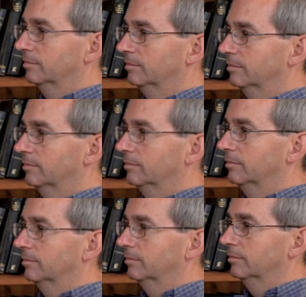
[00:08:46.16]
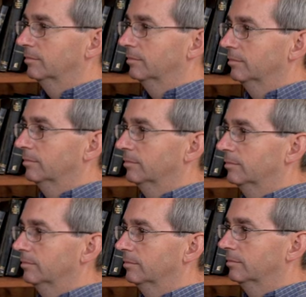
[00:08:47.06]

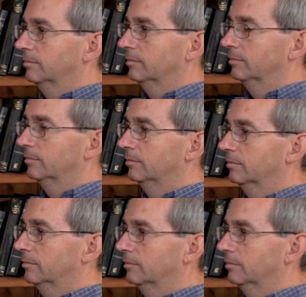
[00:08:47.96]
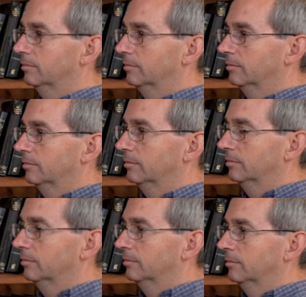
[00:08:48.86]

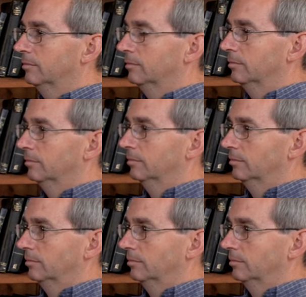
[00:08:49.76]
(not speaking)